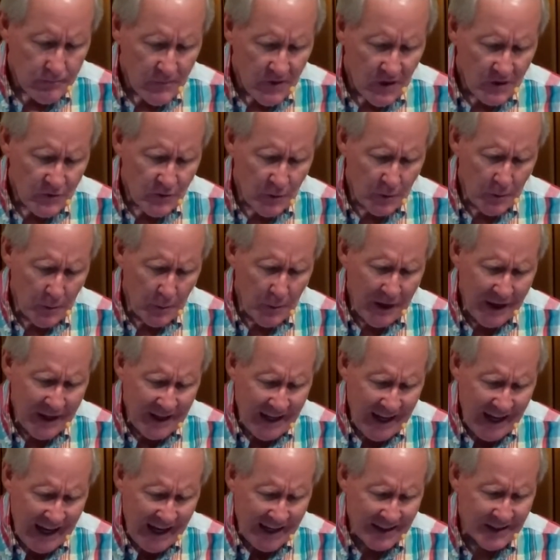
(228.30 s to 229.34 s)
from the
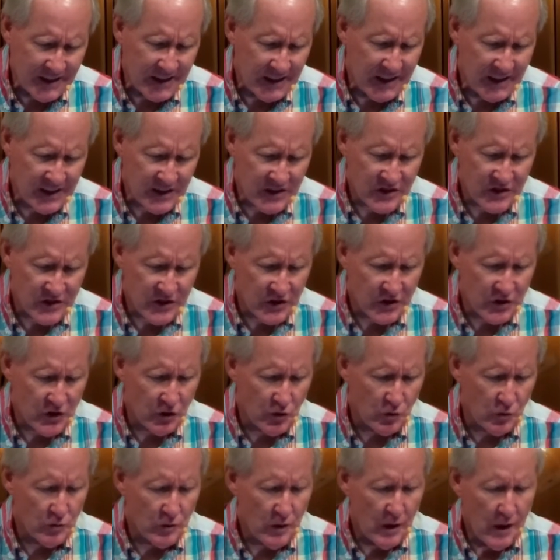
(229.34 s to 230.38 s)
Manhattan
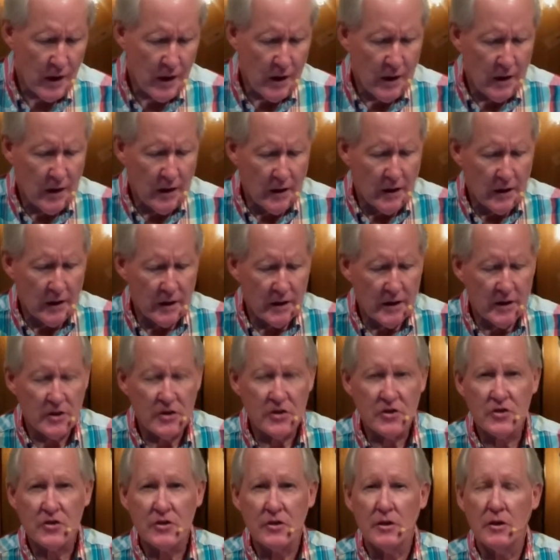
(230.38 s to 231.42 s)
Institute
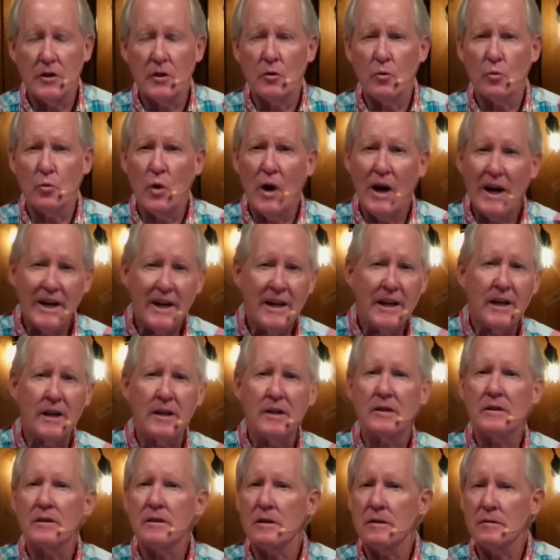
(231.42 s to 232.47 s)
is writing
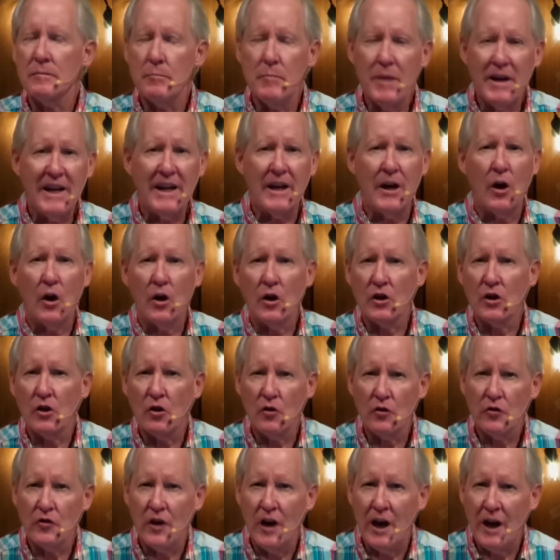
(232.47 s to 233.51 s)
many
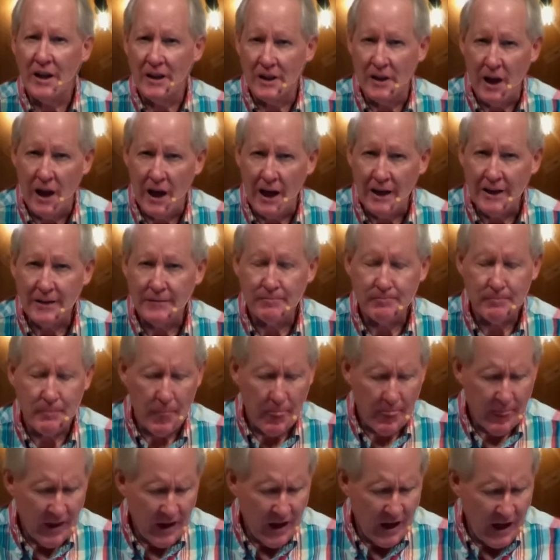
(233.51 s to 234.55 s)
articles online,
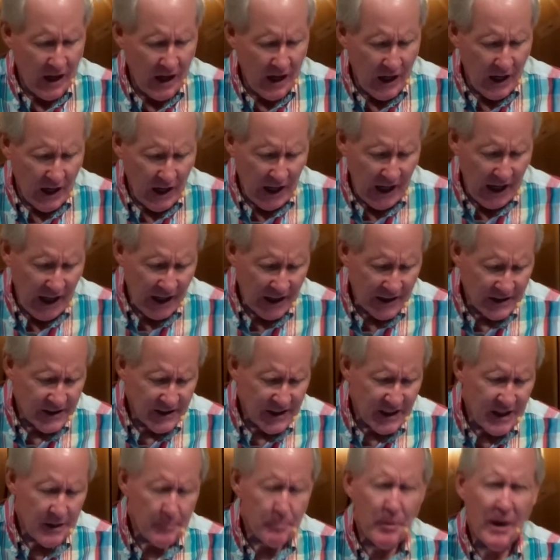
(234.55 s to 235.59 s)
and
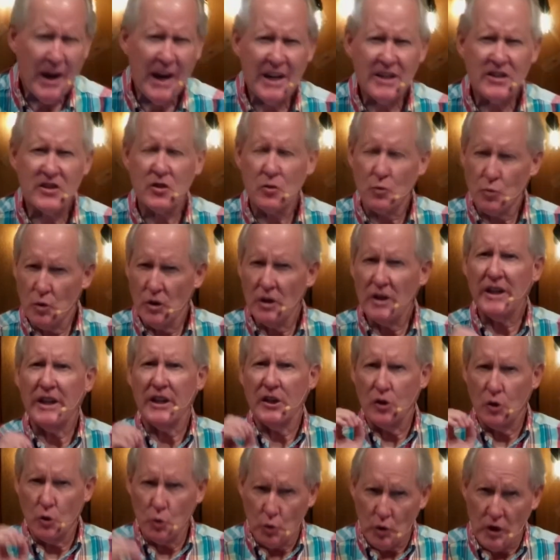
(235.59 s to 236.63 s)
he paints a really
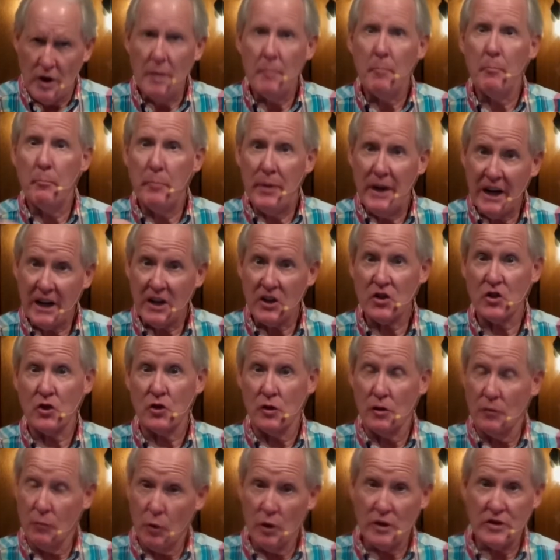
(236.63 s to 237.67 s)
grim picture
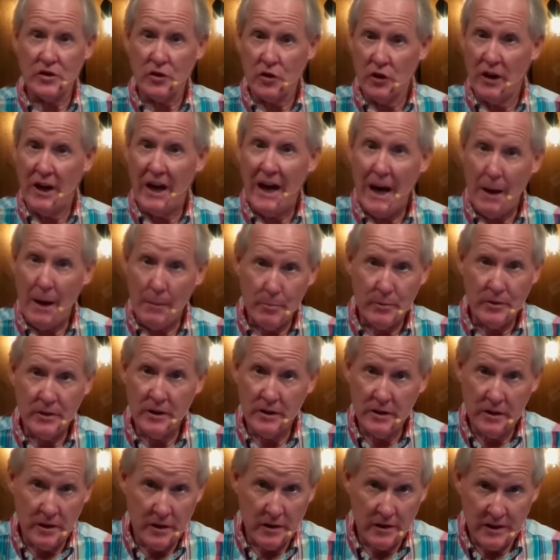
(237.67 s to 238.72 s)
of what's going to happen
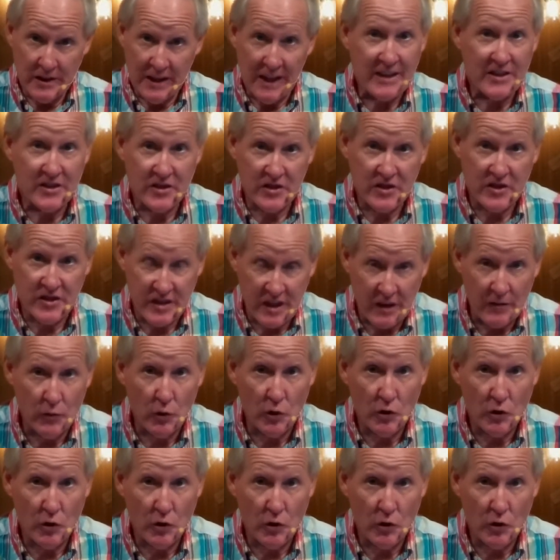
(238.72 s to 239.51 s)
in the next several